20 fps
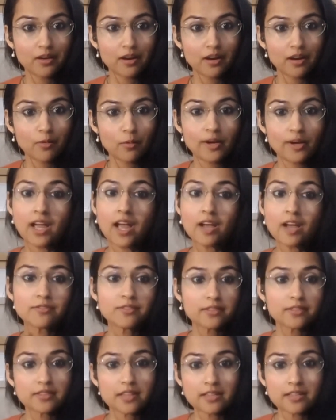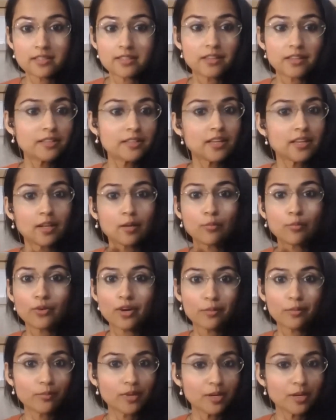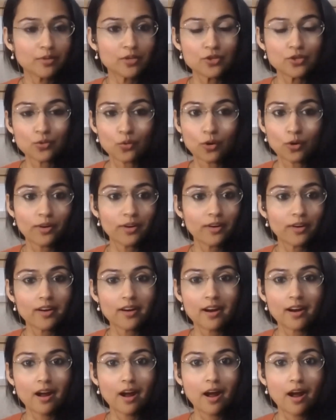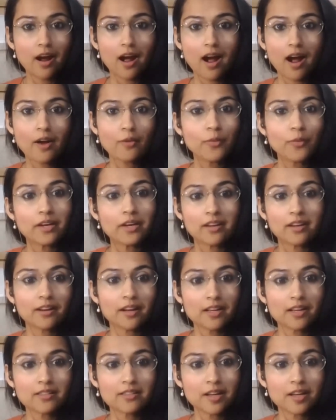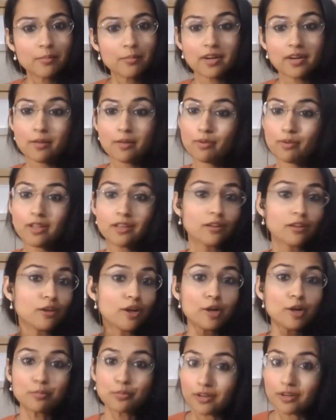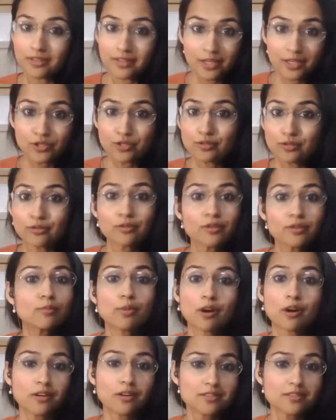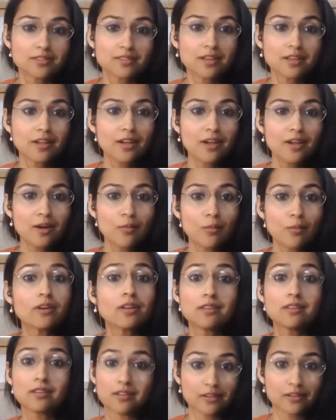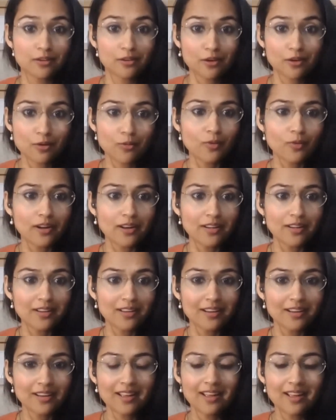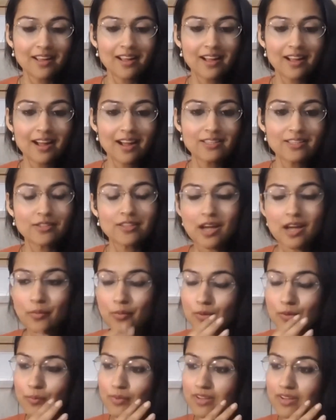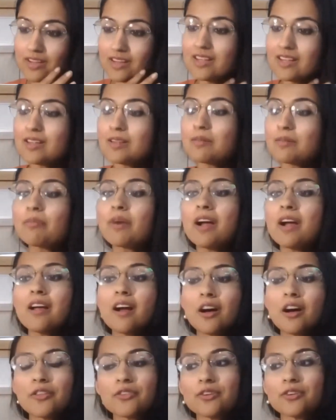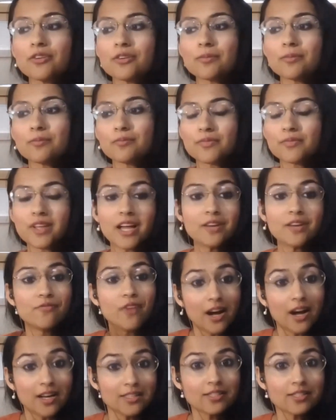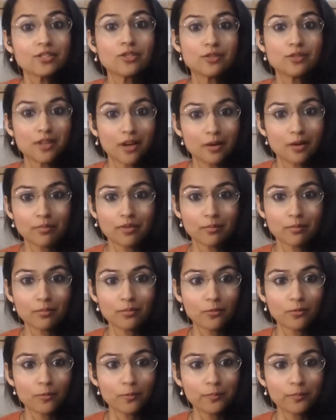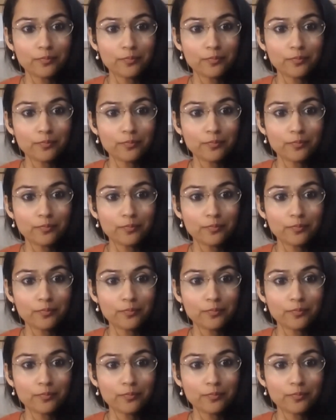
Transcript: When I have successes, I celebrate maybe short. I recognize that, but I pay a lot more attention to the parts when it didn't go right. So that would be my other advice to young people.